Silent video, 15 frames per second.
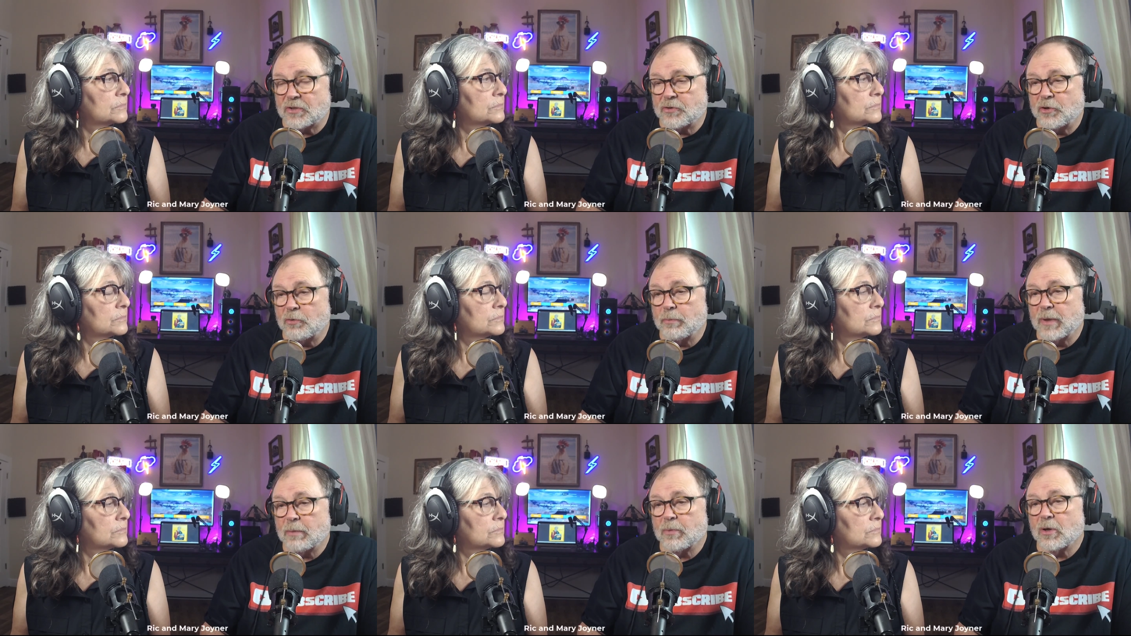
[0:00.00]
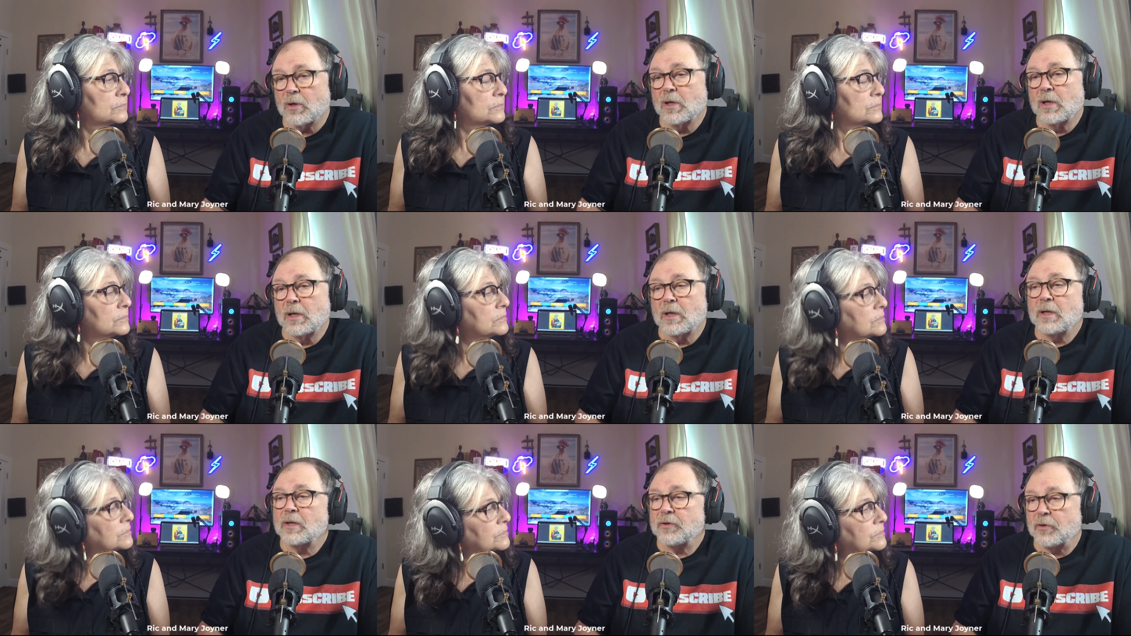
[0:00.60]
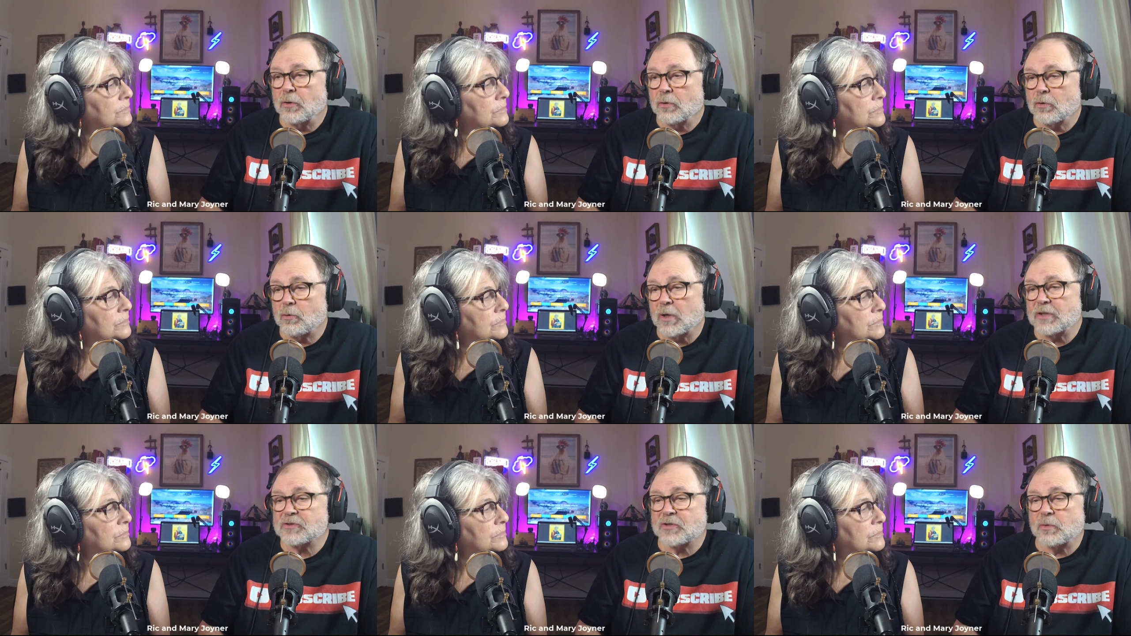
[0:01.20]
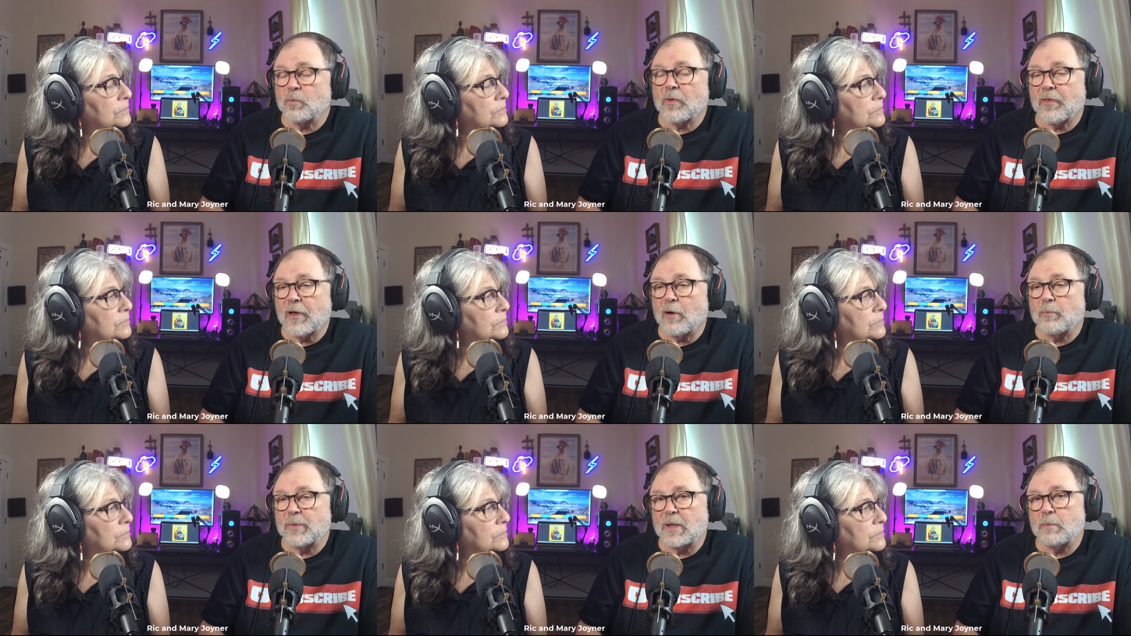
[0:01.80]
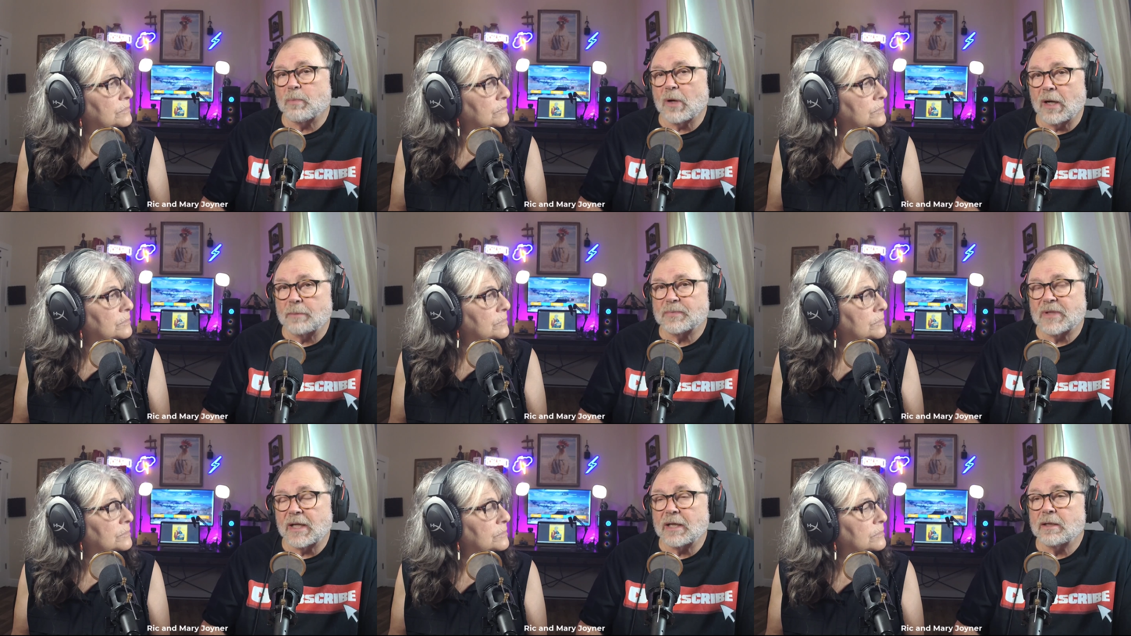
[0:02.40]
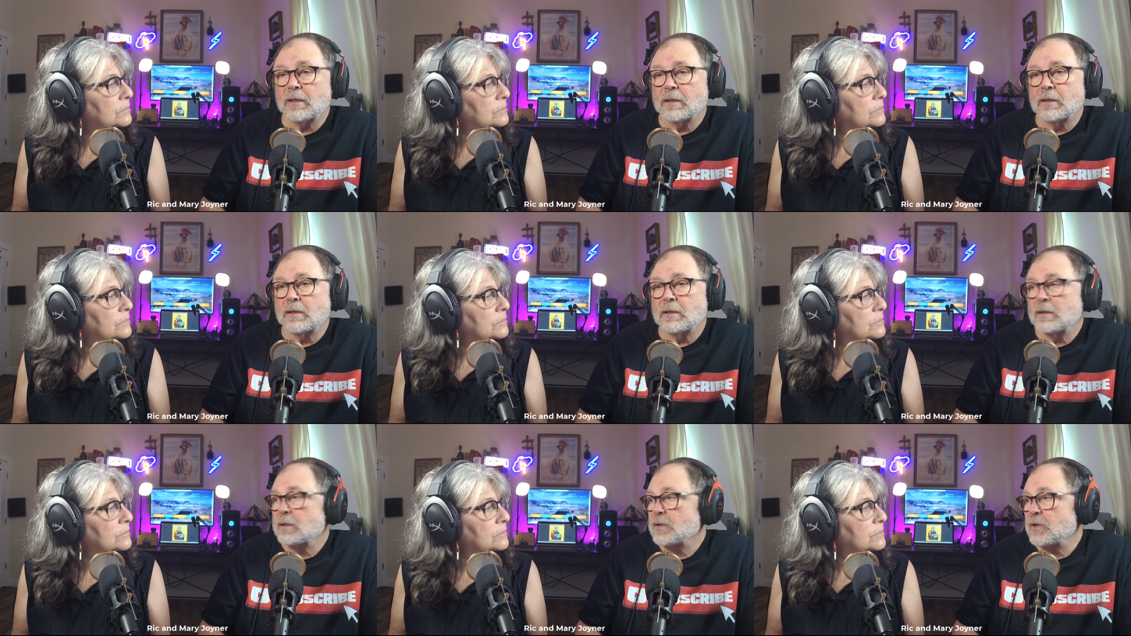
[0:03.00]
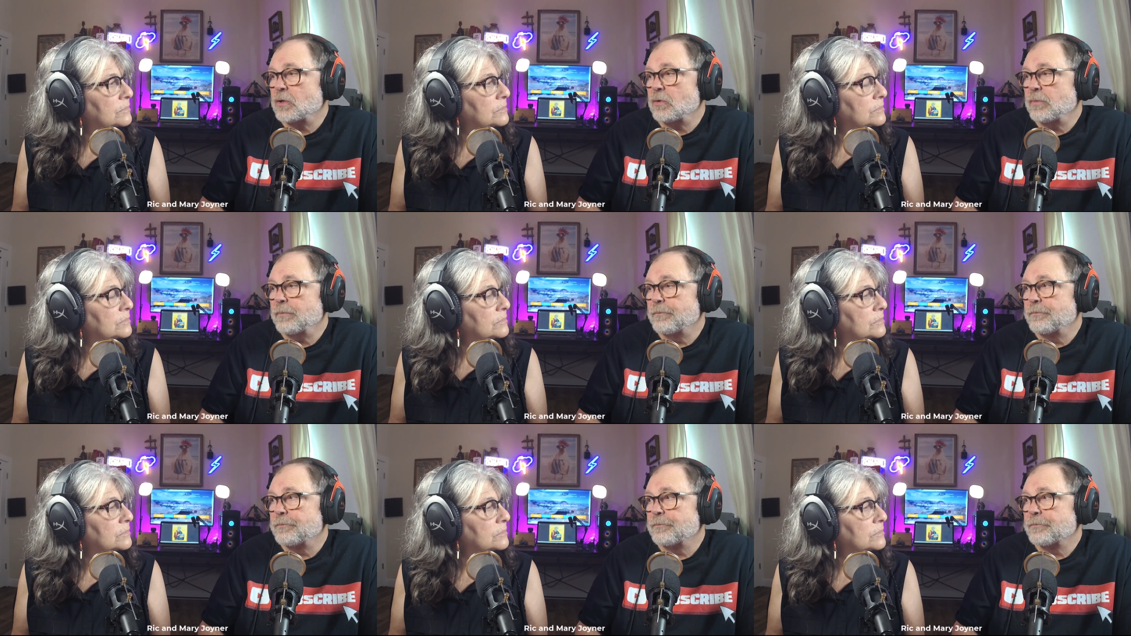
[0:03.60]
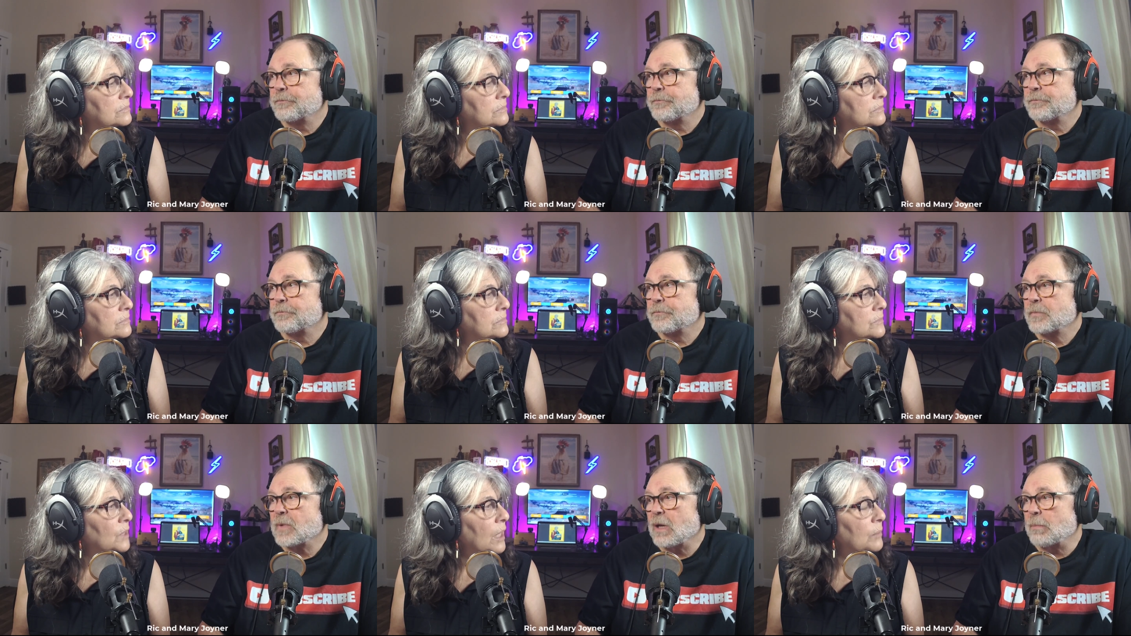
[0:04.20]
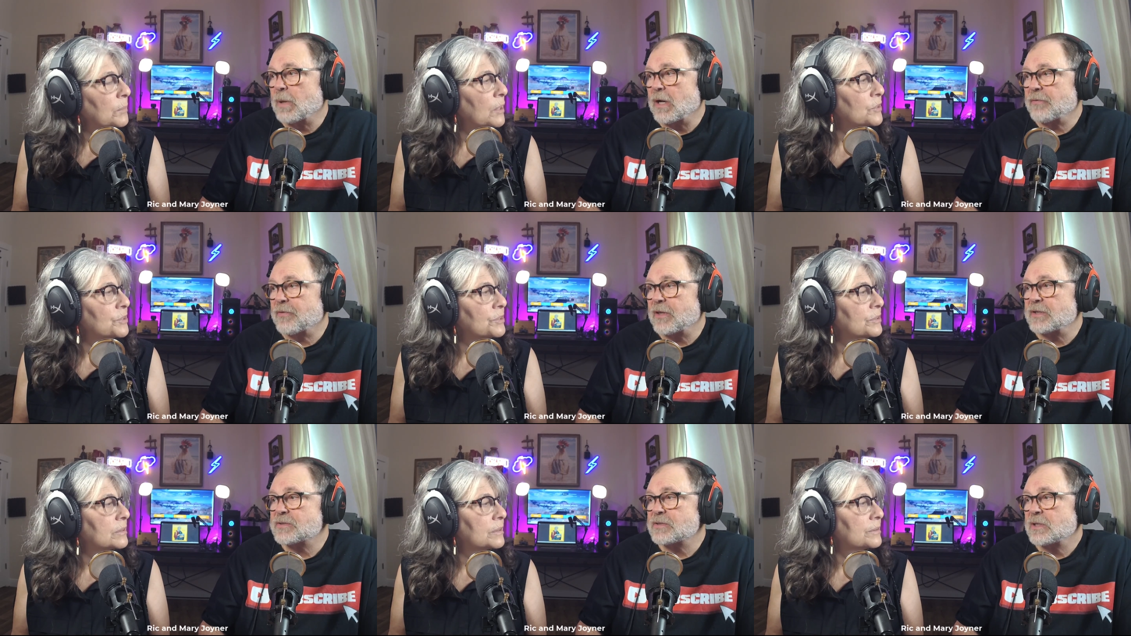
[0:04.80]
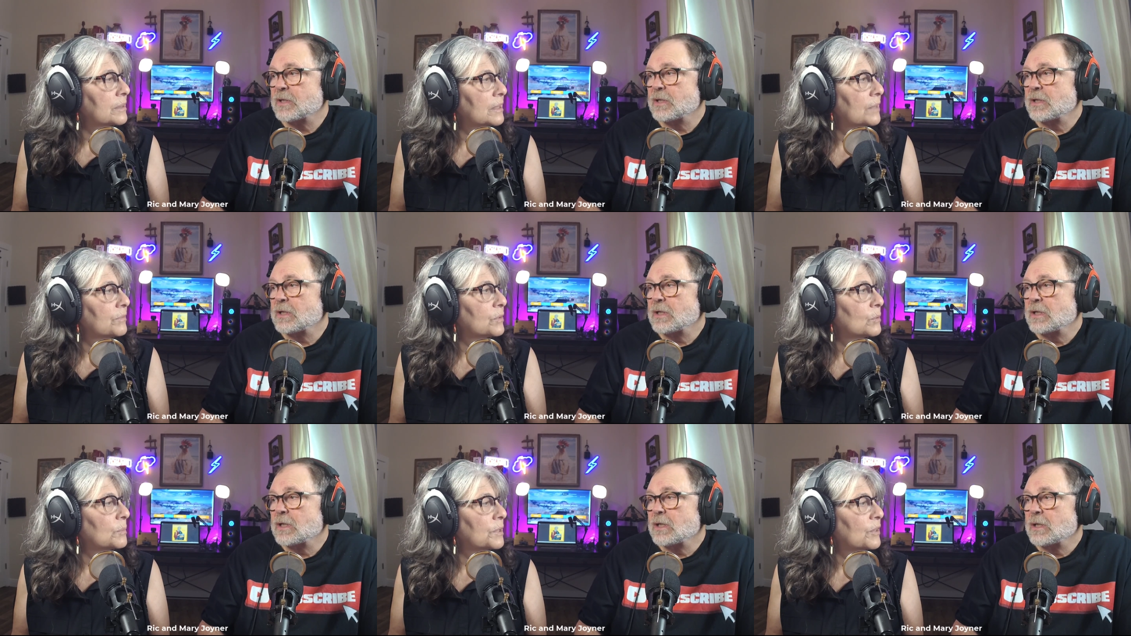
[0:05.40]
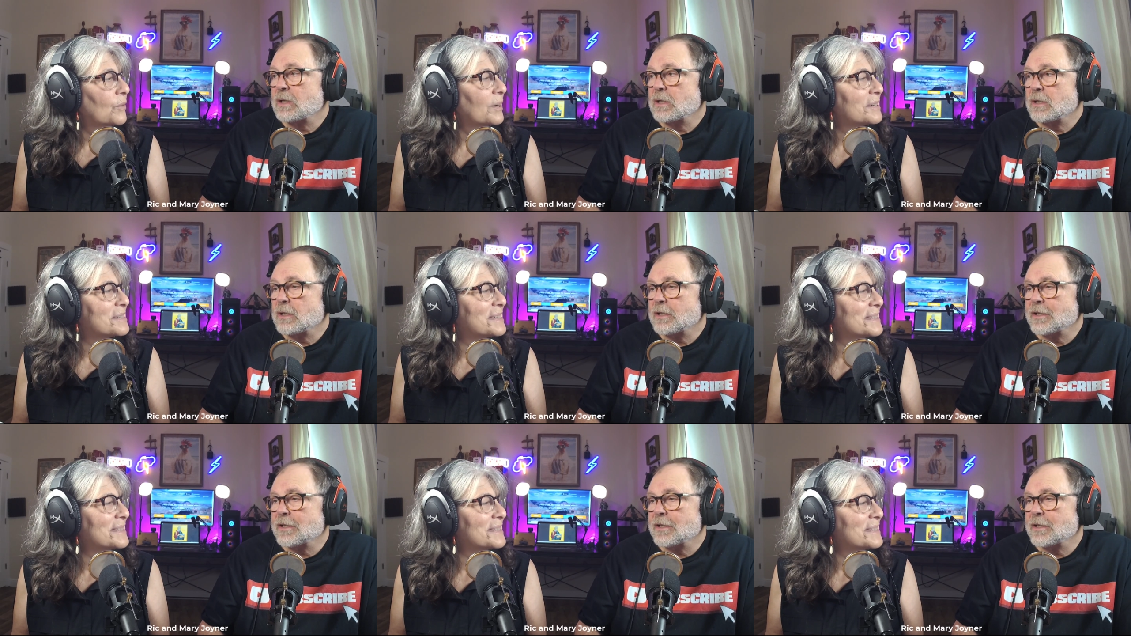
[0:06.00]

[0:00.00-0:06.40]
Speaker 1: Do you remember your question without me prompting you about sure this. I have so
Speaker 2: many questions.